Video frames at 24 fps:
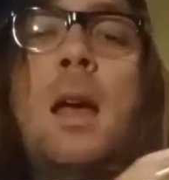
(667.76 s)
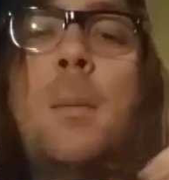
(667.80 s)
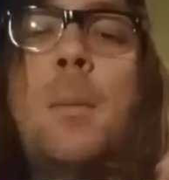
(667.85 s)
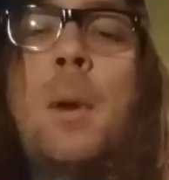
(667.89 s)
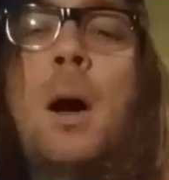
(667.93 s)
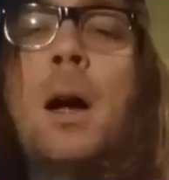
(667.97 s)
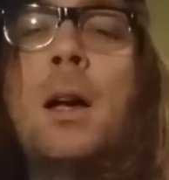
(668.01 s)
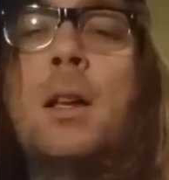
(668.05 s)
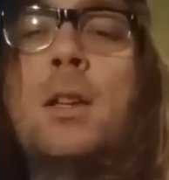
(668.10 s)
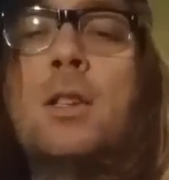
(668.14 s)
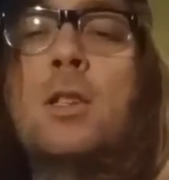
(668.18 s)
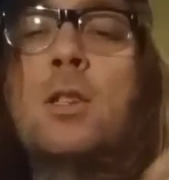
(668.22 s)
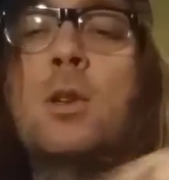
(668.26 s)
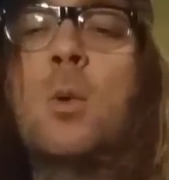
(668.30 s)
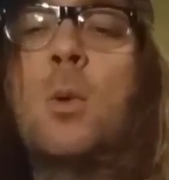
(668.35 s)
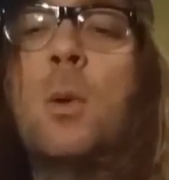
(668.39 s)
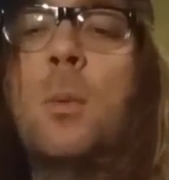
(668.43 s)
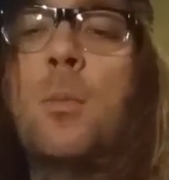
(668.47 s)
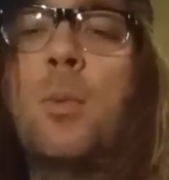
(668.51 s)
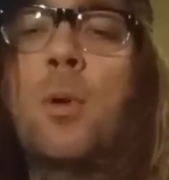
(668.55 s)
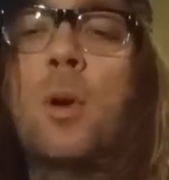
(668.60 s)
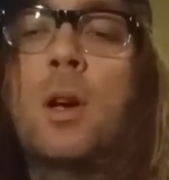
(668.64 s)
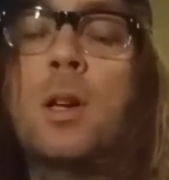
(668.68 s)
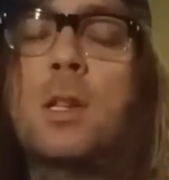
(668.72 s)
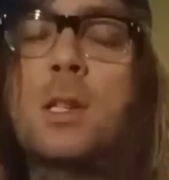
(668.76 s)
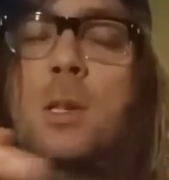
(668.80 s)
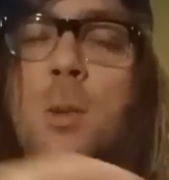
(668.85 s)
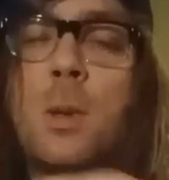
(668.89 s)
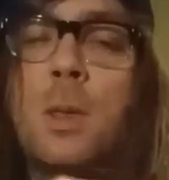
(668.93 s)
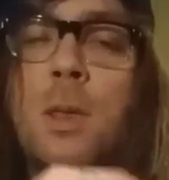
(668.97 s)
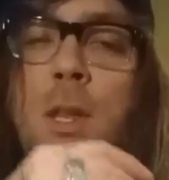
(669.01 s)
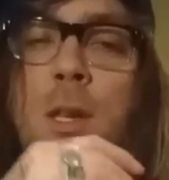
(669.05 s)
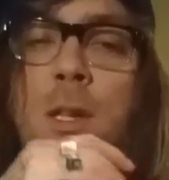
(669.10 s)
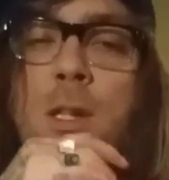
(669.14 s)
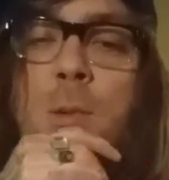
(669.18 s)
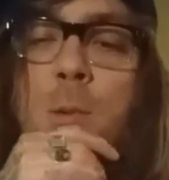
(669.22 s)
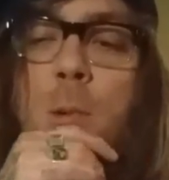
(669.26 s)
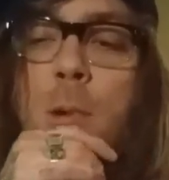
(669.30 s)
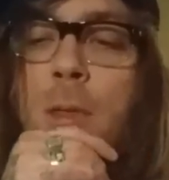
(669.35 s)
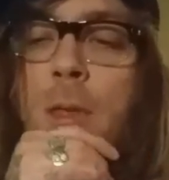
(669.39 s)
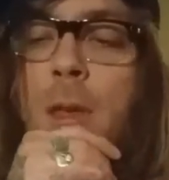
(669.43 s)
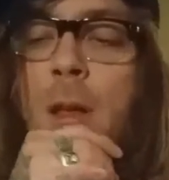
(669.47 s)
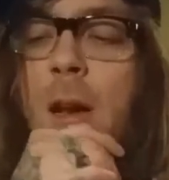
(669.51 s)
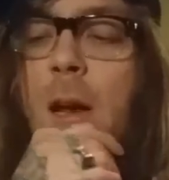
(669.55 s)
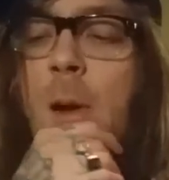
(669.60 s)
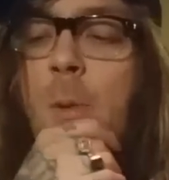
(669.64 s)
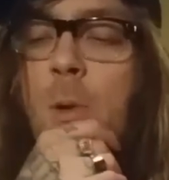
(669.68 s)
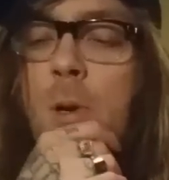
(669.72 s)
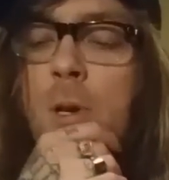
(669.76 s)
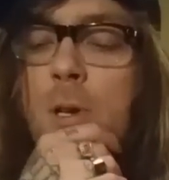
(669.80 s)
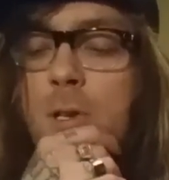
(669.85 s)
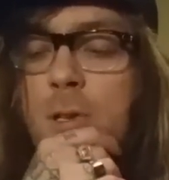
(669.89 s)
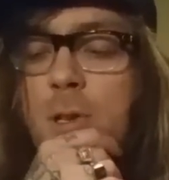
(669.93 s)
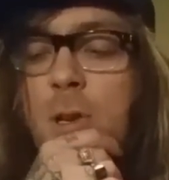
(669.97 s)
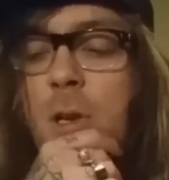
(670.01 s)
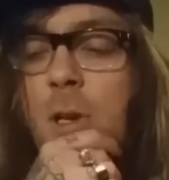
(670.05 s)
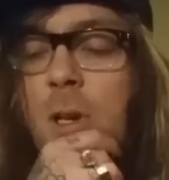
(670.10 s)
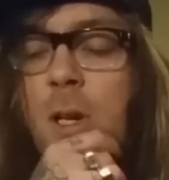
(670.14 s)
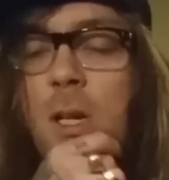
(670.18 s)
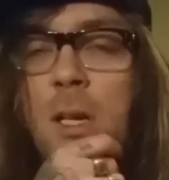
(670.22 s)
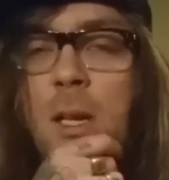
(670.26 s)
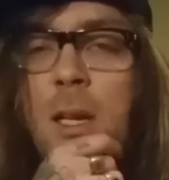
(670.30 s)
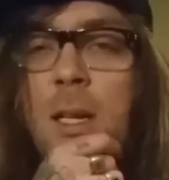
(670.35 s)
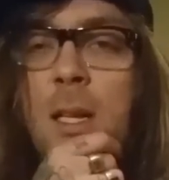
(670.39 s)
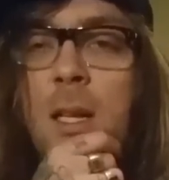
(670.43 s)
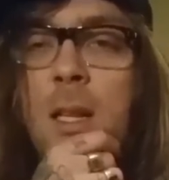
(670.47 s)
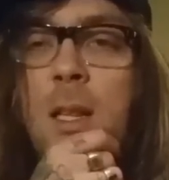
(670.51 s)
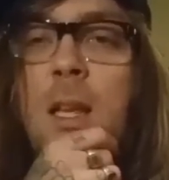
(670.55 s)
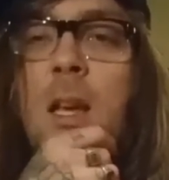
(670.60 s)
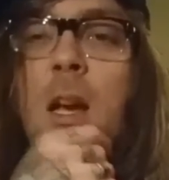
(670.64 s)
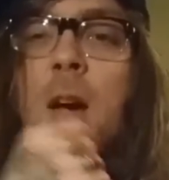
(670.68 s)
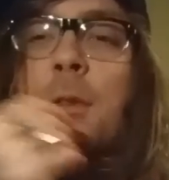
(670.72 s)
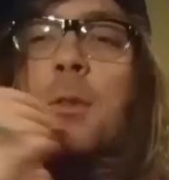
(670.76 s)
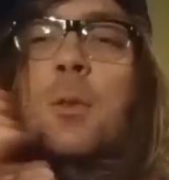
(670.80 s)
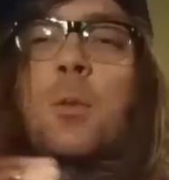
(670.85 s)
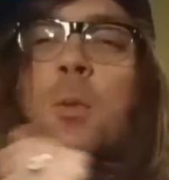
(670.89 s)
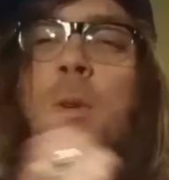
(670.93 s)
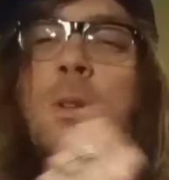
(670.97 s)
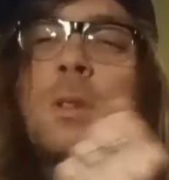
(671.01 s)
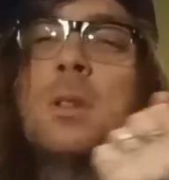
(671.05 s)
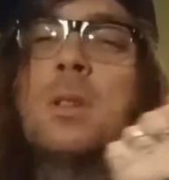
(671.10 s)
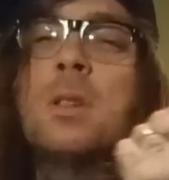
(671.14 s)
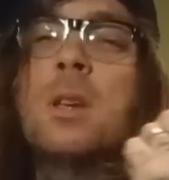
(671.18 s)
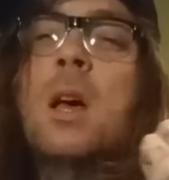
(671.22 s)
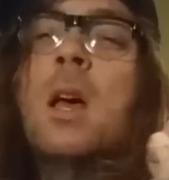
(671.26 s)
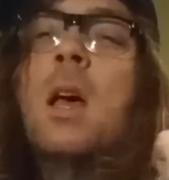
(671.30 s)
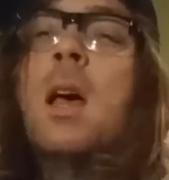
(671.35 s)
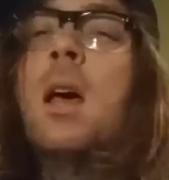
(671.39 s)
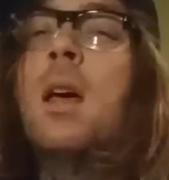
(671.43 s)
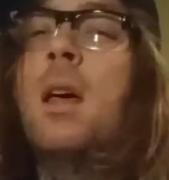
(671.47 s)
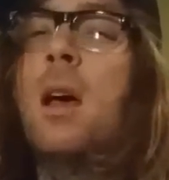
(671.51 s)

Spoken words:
am I so impressed with this one that I want to start collecting the other ones?